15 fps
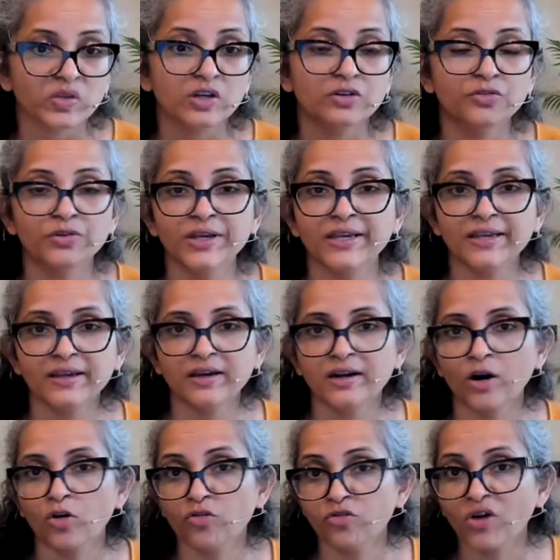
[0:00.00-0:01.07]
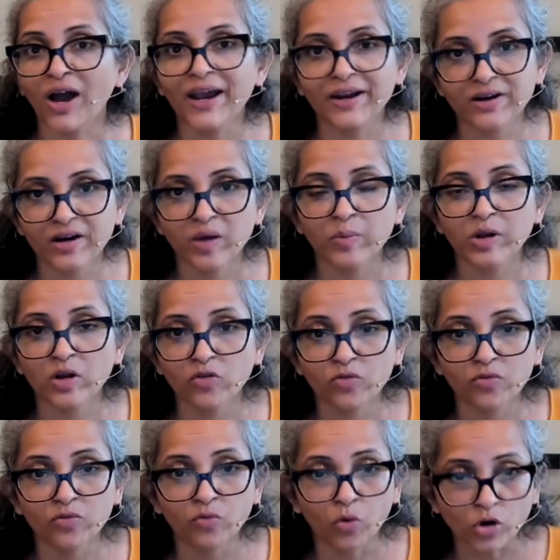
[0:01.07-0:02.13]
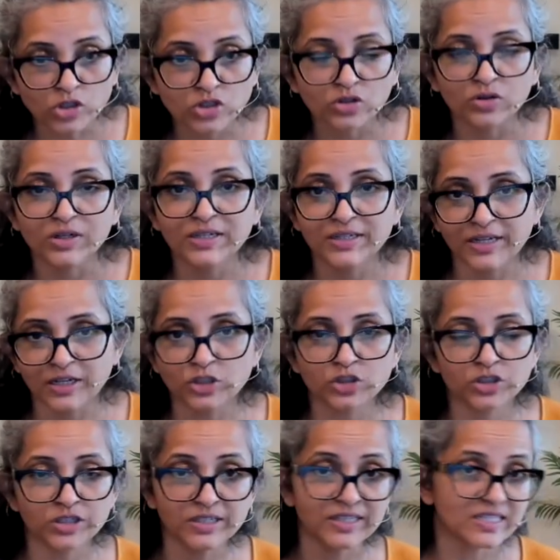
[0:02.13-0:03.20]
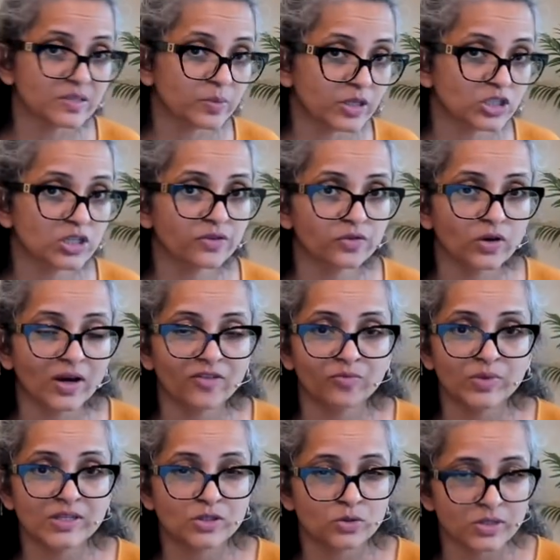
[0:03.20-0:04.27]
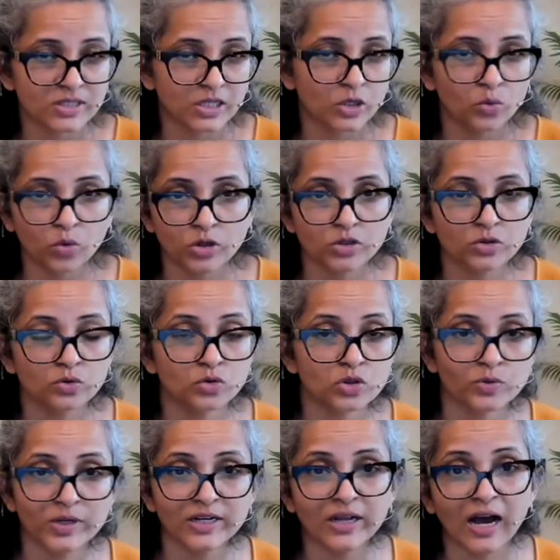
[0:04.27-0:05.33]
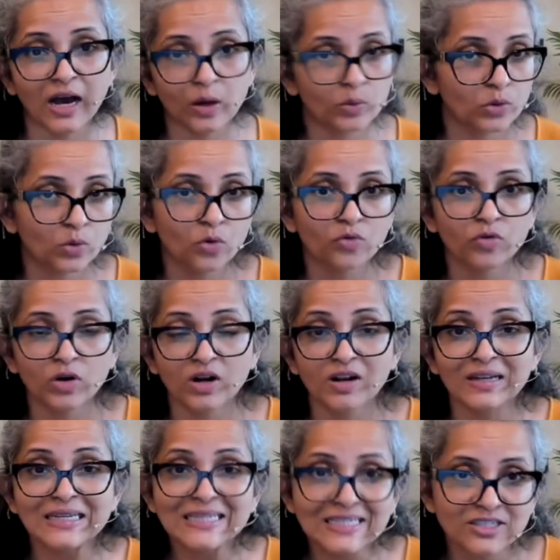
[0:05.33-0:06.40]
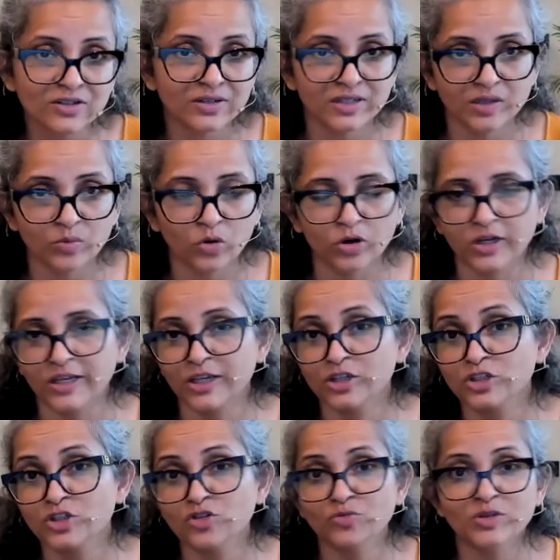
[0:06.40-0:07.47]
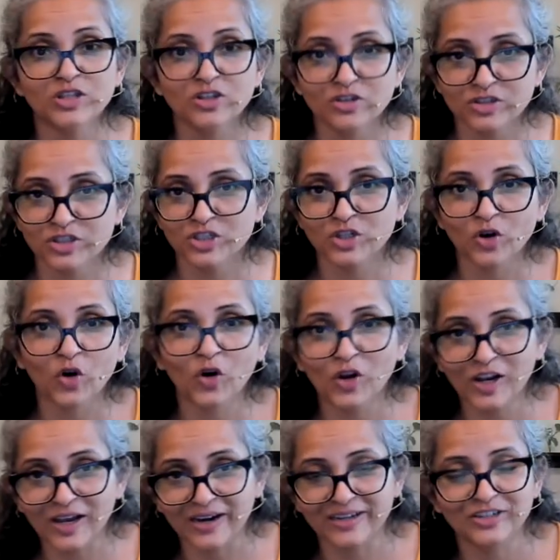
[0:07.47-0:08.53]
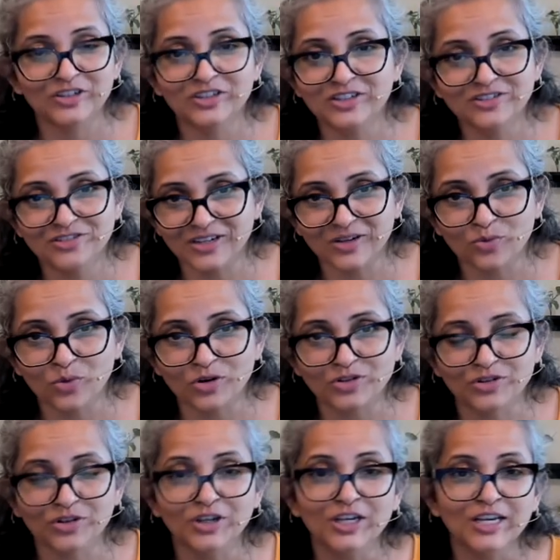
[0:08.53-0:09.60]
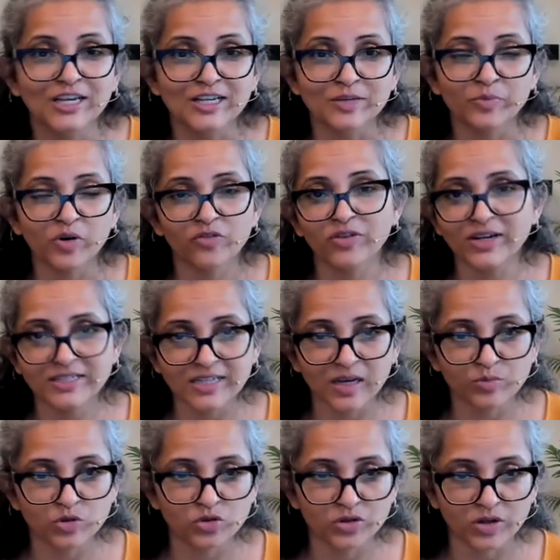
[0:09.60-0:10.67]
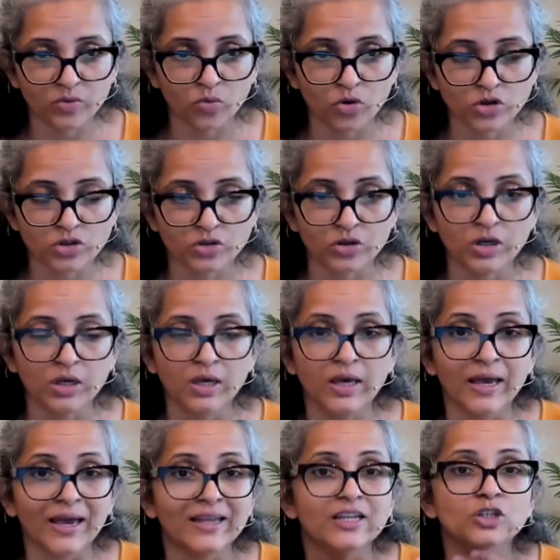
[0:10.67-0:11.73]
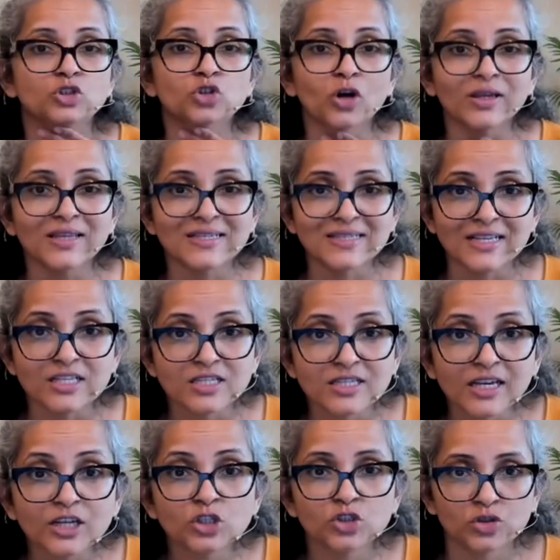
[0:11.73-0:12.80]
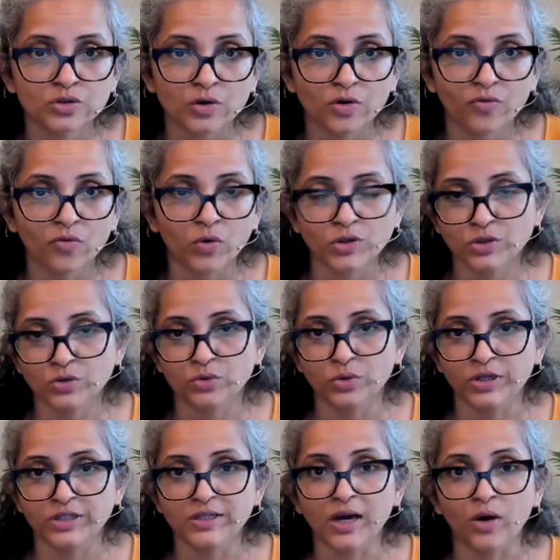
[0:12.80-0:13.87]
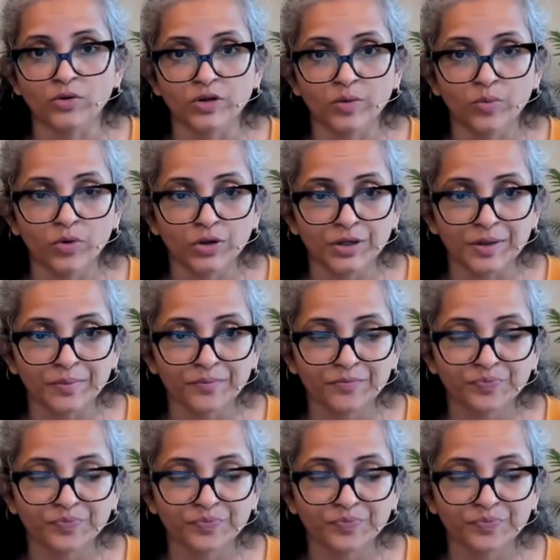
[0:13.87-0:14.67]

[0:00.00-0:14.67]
Drinking around 500 ml of water intentionally, especially if you have PCOS and you want to lose weight, I would go for a liter in the morning, because you've been thirsty all night, you didn't drink water. Perfect time to drink water, and enjoy the sensation of water going down your body.